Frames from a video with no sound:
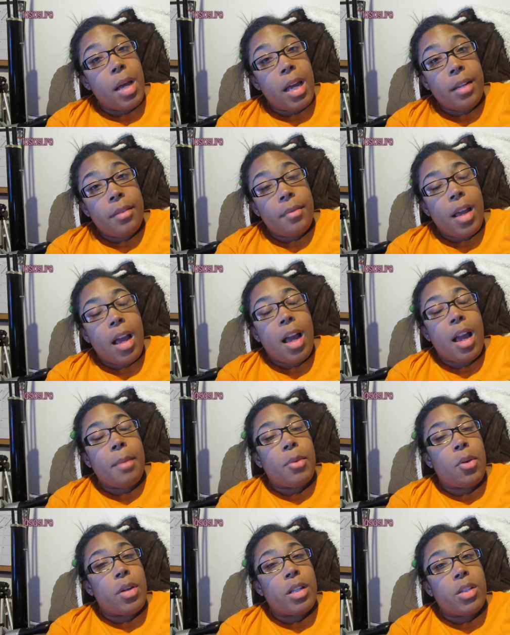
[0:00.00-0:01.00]
But
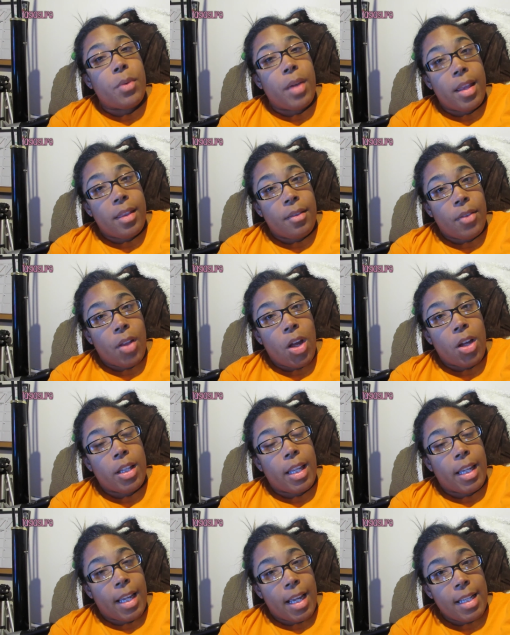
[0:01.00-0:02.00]
I'm going to end the vlog
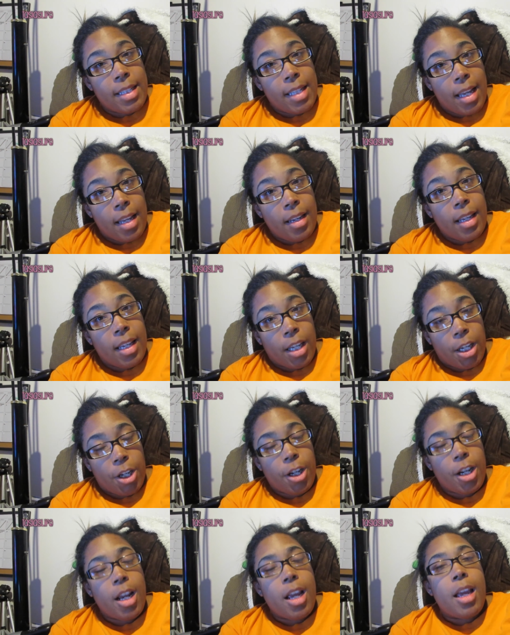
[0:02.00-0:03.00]
like I said
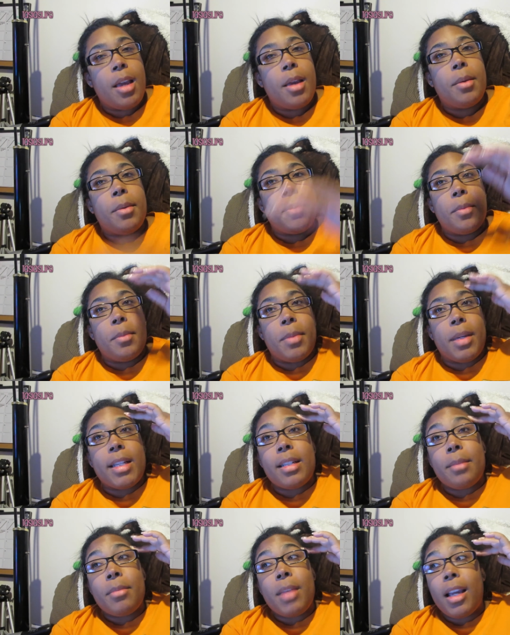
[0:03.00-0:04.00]
here,
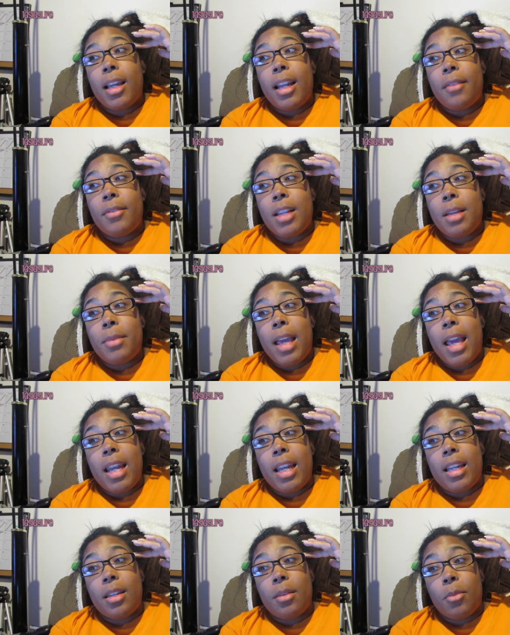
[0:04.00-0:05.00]
because I'm not gonna have time to
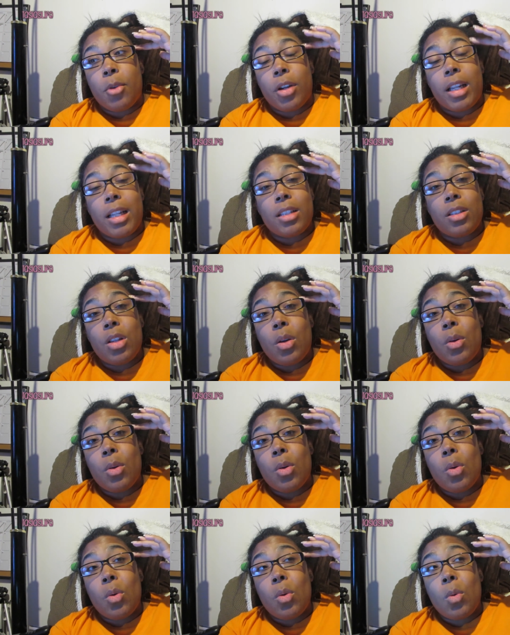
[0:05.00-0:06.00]
edit in the morning,
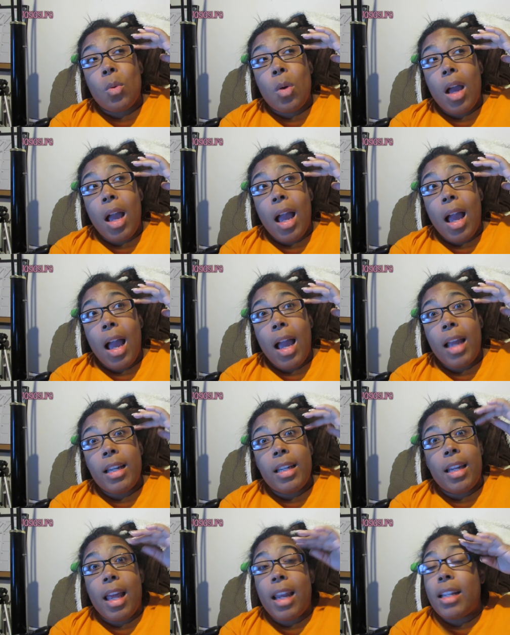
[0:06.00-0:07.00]
so I
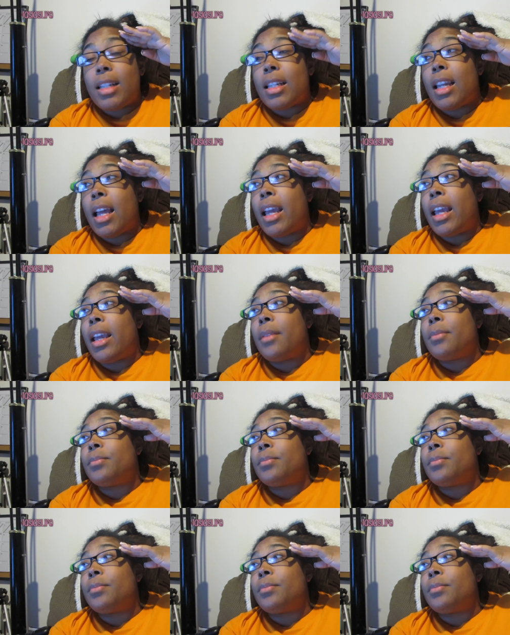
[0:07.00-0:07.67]
need to edit tonight.